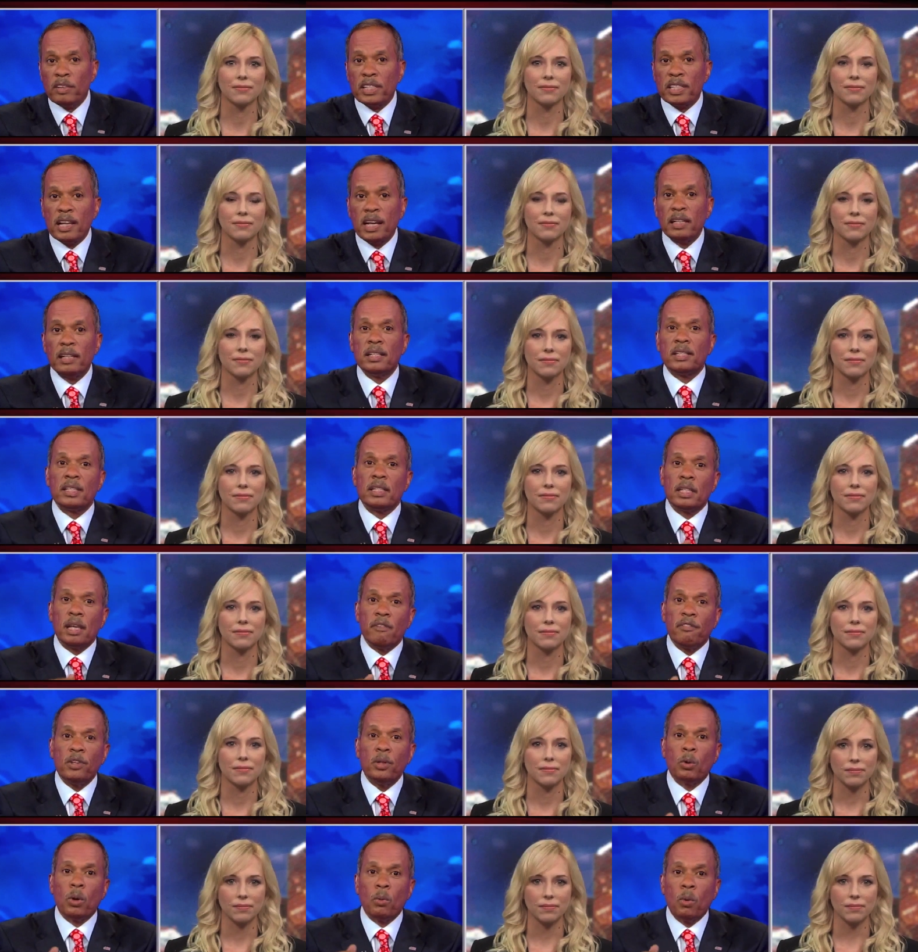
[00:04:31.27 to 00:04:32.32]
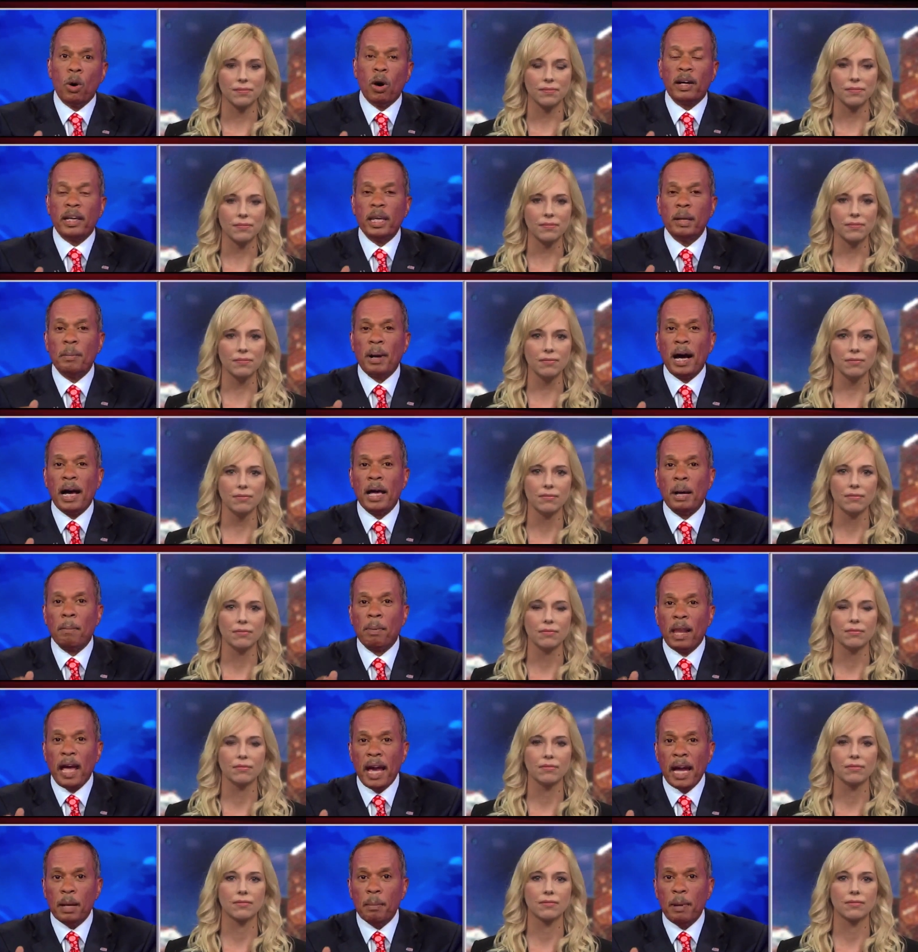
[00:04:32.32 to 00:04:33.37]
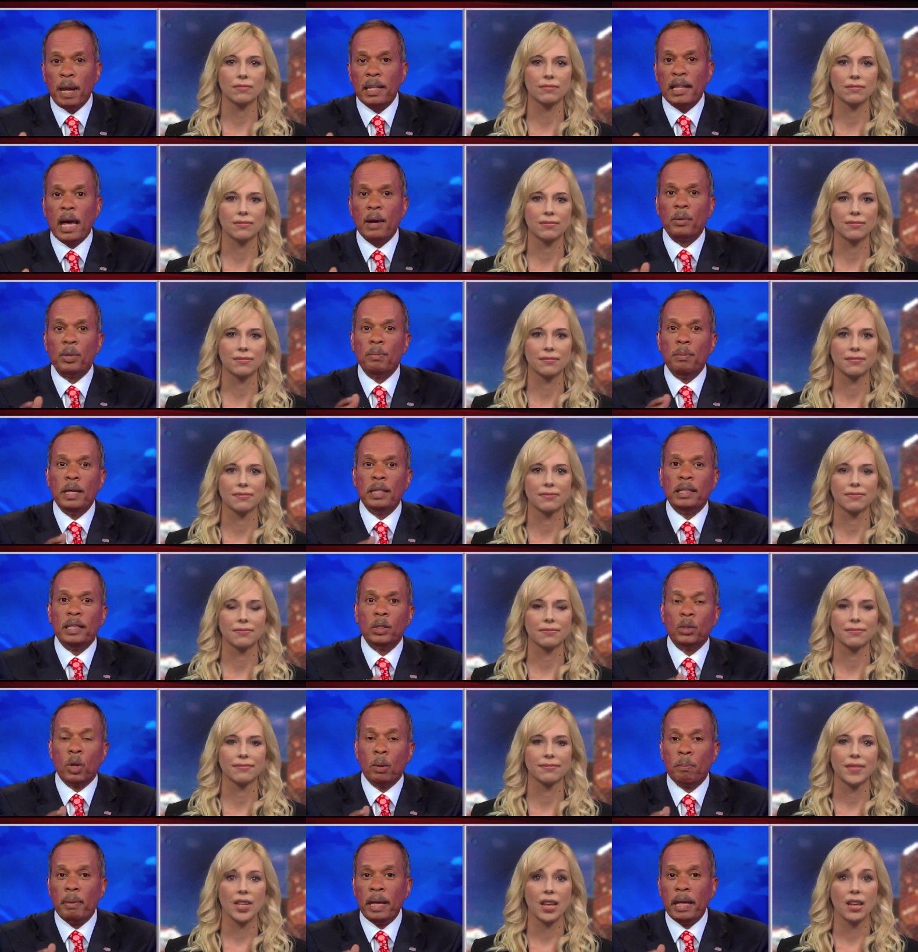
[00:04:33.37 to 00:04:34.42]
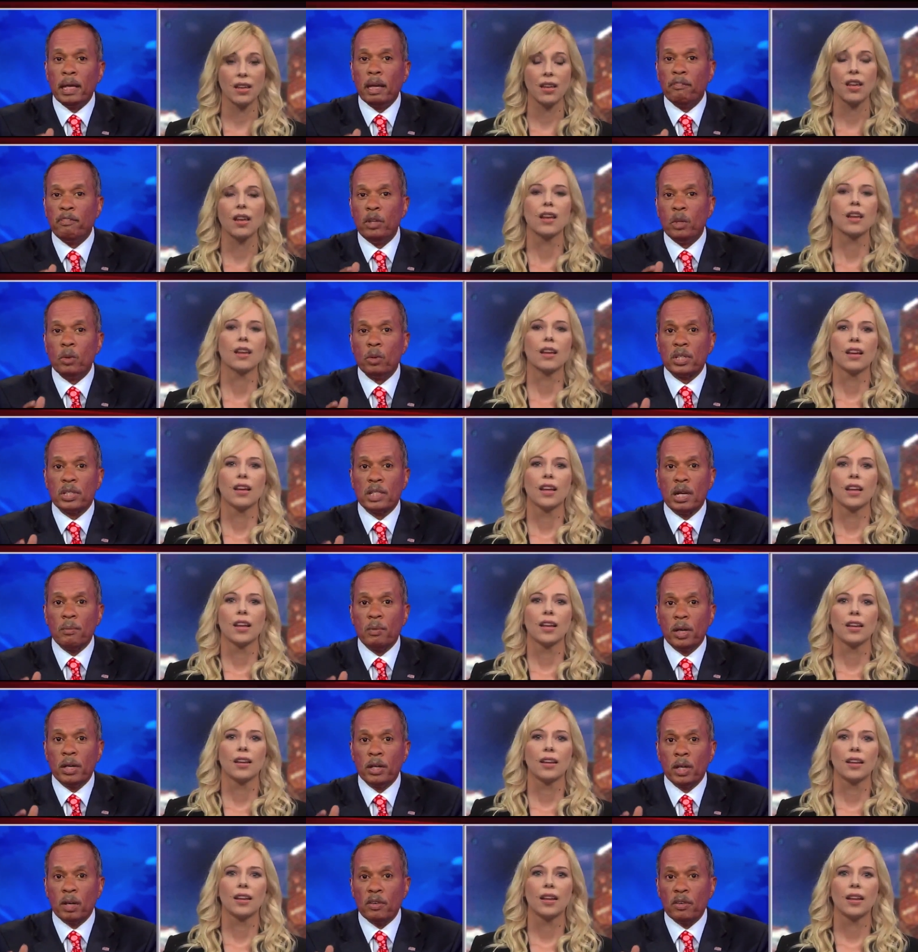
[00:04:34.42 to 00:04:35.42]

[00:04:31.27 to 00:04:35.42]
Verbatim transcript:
Speaker 1: of a sudden it's as if you were walking by a black man. That would mean that you were a bigot if you were somewhat